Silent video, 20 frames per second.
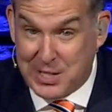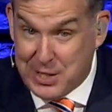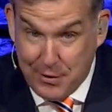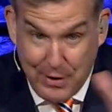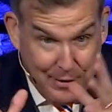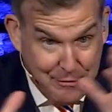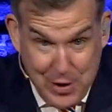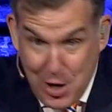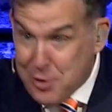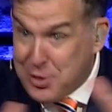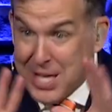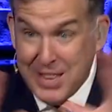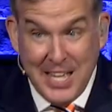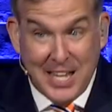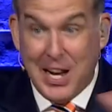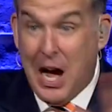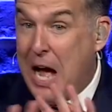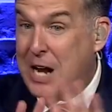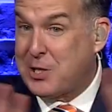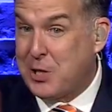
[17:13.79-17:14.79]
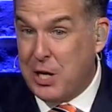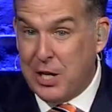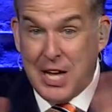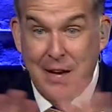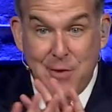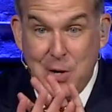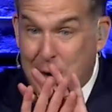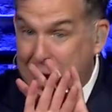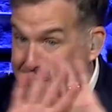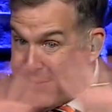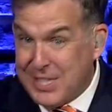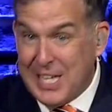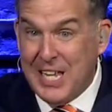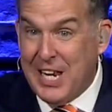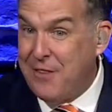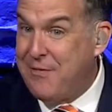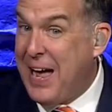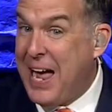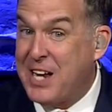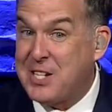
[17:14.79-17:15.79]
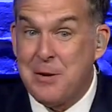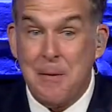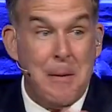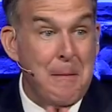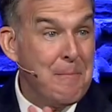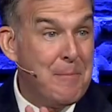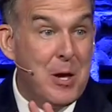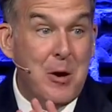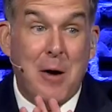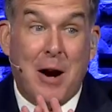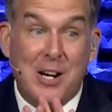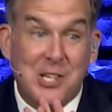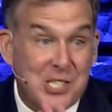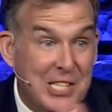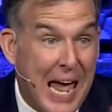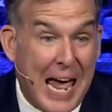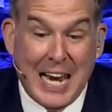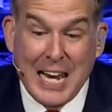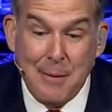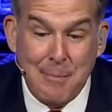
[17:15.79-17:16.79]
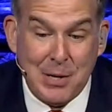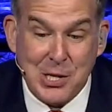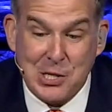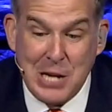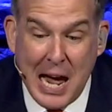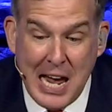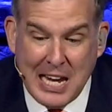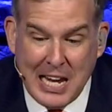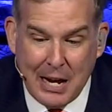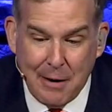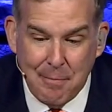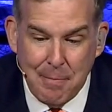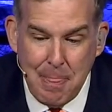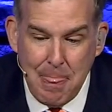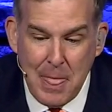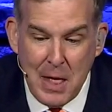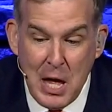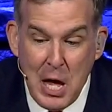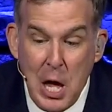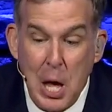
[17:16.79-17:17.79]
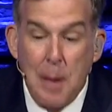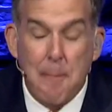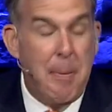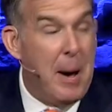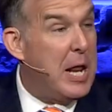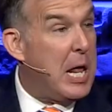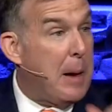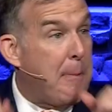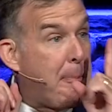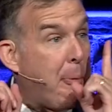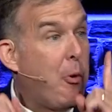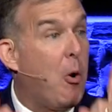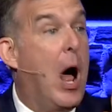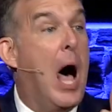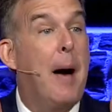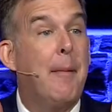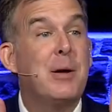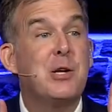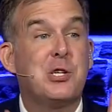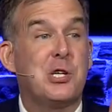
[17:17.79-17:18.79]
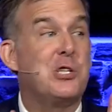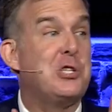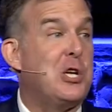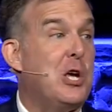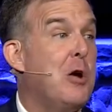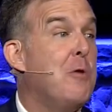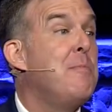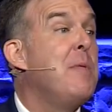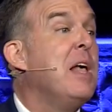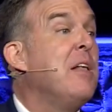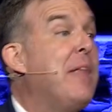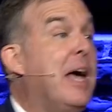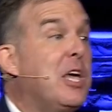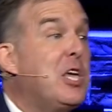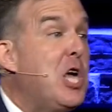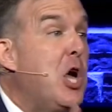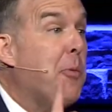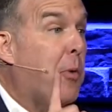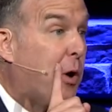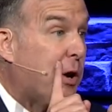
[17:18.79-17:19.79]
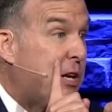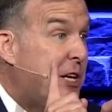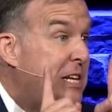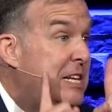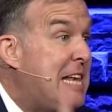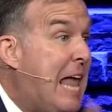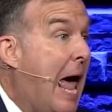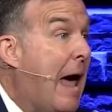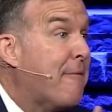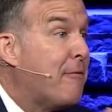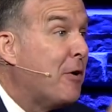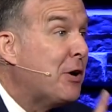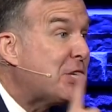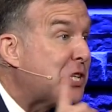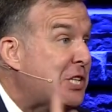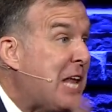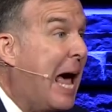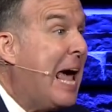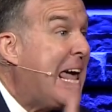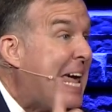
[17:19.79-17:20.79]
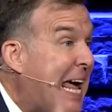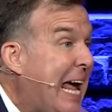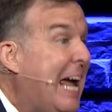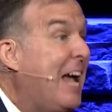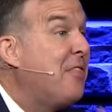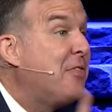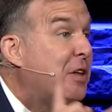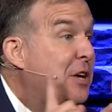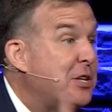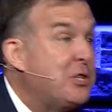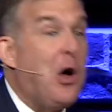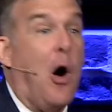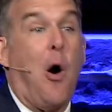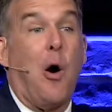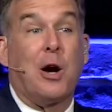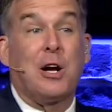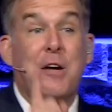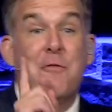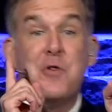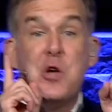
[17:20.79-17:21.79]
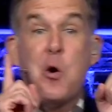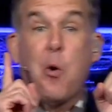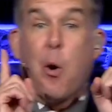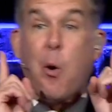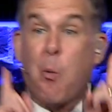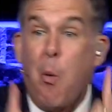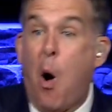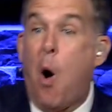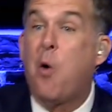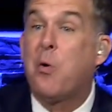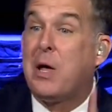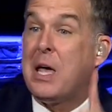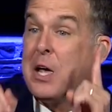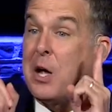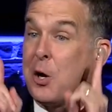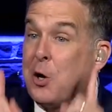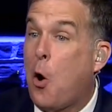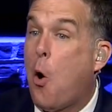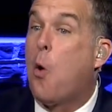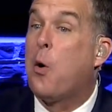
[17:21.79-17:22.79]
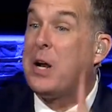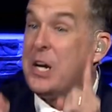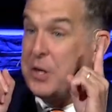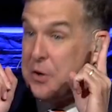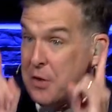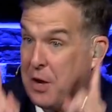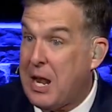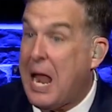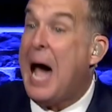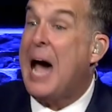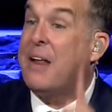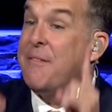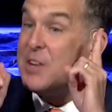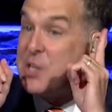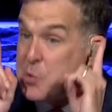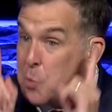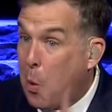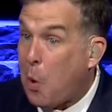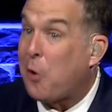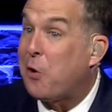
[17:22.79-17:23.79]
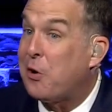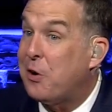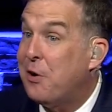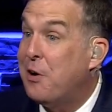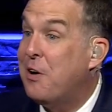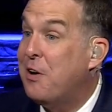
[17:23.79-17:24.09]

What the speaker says: If you think that God's going to give you everything in advance, you are sadly mistaken. But he promises you that you will never stay in the dark if you are walking according to the light of his word.